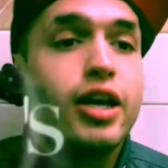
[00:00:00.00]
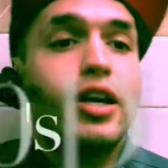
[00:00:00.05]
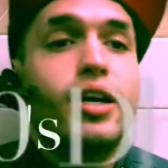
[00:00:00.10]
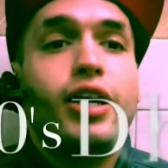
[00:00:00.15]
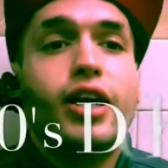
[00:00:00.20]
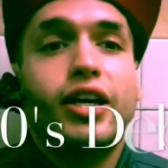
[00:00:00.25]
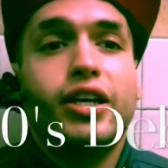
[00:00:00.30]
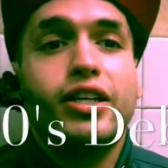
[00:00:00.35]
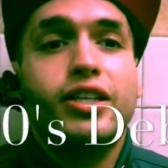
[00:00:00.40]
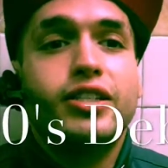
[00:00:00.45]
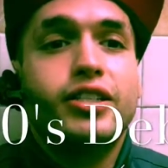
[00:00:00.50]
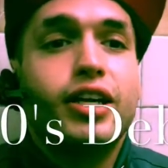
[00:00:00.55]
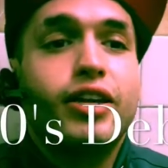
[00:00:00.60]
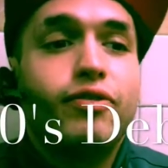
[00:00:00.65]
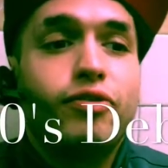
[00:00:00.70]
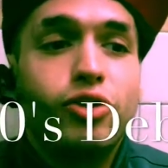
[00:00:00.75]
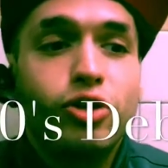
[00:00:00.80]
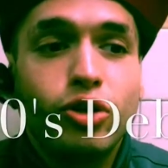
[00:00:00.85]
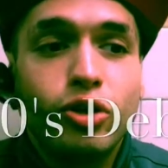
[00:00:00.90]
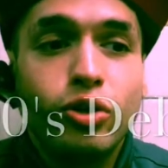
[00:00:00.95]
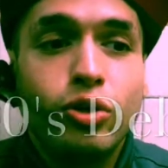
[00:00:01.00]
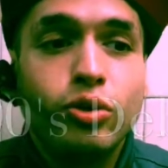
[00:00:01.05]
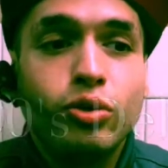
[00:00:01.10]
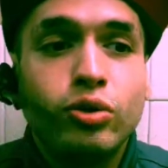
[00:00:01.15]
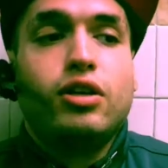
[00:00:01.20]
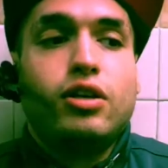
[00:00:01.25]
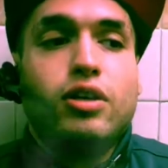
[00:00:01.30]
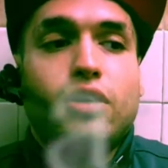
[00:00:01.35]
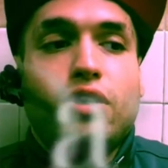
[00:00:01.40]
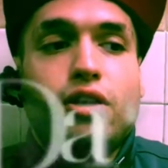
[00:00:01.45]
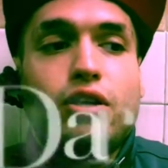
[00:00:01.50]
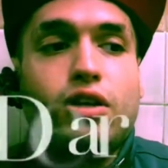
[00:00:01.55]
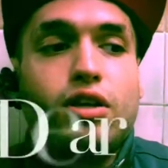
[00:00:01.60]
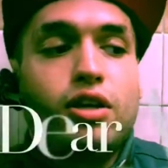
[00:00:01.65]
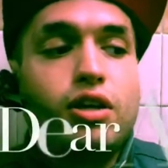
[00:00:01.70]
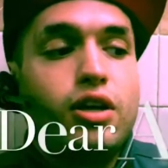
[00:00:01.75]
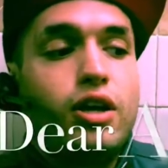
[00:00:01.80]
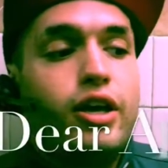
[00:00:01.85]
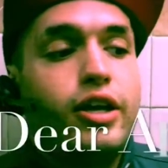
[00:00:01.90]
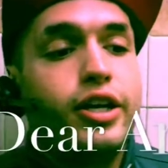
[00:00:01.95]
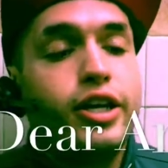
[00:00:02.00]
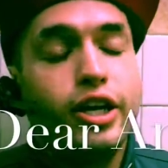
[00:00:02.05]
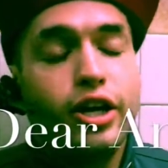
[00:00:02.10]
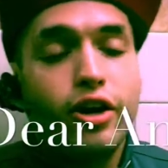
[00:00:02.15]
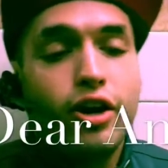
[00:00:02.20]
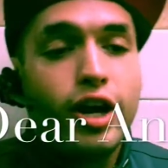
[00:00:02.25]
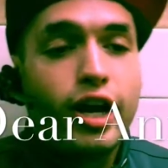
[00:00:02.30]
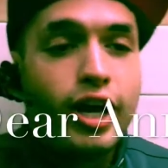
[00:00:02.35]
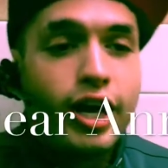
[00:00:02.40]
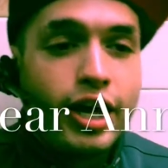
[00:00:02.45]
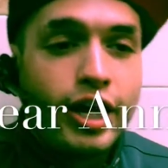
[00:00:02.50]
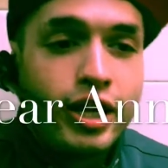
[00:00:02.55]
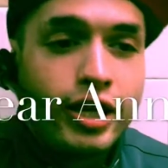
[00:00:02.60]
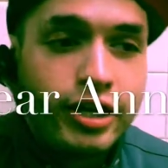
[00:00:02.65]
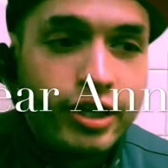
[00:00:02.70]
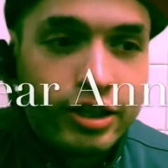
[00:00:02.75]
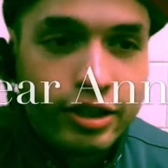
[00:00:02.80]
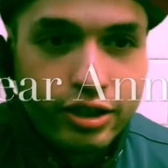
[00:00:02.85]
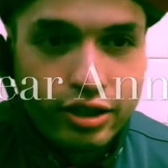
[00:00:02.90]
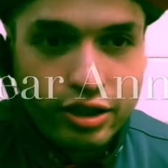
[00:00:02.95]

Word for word: 90s debut, Dear and